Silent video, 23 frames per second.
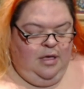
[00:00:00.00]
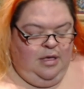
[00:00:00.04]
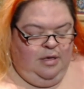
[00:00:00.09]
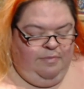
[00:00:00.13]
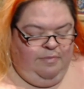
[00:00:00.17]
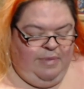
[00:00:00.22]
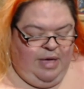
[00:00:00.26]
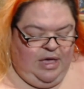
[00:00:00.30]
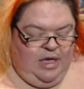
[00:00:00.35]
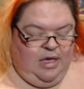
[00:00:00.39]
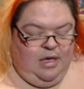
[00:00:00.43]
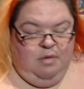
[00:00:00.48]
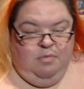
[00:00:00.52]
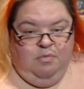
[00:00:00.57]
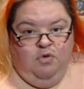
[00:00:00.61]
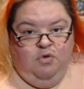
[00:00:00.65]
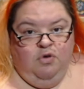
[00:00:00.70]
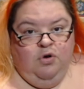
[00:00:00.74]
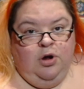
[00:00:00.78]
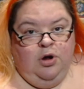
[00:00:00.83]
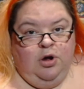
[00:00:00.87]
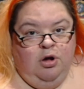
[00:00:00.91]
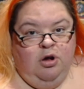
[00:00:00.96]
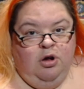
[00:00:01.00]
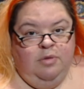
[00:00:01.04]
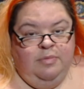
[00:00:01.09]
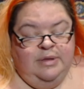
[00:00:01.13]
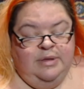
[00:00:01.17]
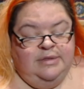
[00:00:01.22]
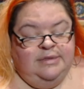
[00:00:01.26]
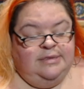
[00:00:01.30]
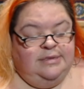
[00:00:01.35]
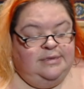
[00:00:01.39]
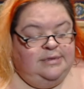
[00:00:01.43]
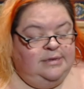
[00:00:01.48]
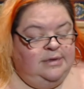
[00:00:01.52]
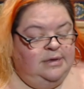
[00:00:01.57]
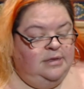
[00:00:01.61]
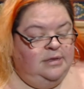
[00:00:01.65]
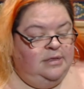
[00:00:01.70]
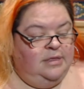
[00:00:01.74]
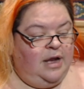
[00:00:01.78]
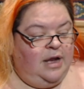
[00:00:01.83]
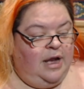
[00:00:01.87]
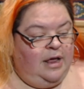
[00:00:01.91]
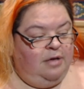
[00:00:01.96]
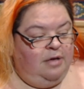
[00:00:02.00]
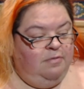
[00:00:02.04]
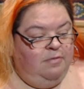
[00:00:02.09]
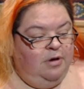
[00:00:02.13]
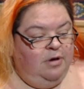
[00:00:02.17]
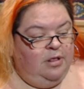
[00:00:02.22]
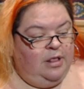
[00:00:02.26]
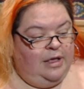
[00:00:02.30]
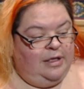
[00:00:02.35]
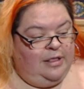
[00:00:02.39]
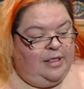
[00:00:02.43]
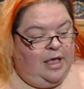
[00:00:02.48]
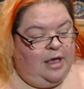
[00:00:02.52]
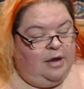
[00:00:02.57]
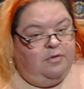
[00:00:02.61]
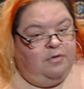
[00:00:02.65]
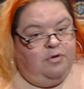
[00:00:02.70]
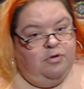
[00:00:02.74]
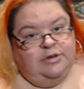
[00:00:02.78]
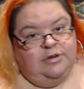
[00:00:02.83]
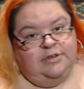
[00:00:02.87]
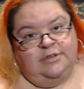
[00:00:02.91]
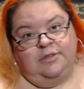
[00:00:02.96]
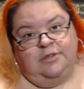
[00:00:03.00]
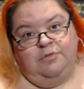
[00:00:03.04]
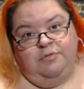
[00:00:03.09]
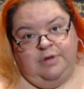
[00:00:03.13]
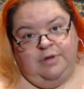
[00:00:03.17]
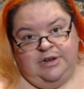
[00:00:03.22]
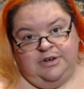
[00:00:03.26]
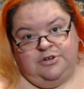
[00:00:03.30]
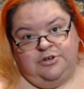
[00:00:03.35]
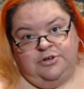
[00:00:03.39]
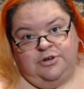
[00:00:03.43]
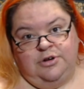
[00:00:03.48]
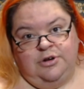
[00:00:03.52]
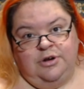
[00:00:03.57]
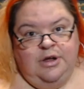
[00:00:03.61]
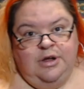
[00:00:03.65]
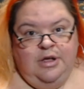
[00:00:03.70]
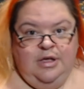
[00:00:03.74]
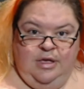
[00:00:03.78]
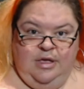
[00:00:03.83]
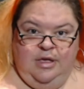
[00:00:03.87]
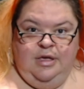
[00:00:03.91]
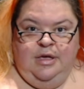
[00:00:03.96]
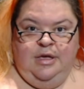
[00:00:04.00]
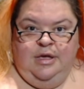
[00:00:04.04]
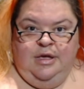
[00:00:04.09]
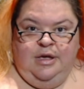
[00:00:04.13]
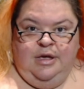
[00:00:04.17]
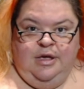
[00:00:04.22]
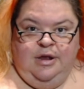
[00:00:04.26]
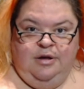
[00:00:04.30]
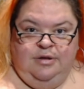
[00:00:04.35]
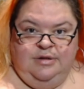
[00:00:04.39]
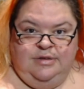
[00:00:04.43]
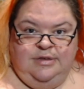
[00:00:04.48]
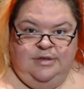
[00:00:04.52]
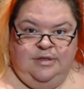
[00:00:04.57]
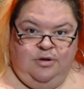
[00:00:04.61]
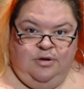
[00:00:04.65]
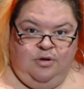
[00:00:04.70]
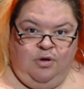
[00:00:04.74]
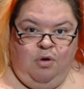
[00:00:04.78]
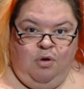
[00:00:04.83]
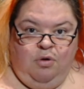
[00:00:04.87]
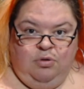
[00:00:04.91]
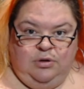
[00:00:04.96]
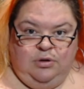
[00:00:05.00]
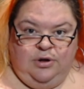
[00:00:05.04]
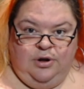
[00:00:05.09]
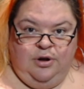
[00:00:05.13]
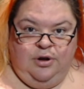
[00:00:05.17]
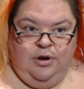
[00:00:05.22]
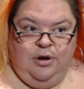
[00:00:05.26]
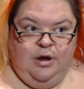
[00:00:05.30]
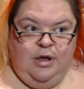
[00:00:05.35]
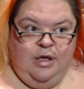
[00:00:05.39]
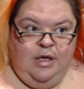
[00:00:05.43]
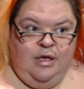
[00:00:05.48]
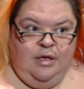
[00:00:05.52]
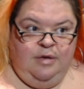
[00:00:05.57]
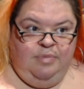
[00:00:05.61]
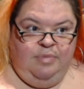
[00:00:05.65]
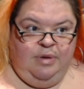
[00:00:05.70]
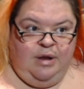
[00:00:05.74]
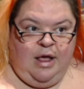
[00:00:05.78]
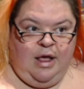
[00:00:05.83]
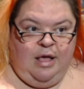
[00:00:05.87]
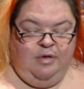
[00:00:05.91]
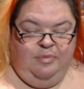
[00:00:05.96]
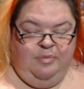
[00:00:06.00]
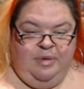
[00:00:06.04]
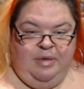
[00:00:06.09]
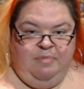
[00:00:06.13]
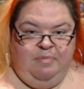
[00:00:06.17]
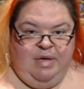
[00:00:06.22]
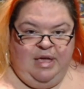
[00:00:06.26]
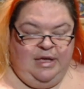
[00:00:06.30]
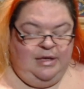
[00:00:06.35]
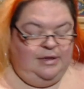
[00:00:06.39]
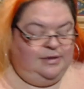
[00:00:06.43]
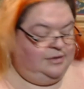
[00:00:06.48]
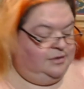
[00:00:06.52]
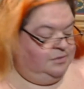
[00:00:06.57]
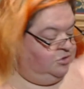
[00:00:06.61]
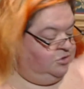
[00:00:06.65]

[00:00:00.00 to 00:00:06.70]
making more garments that I can wear like that. Of course, in the winter, it's a little colder, but I'll be making some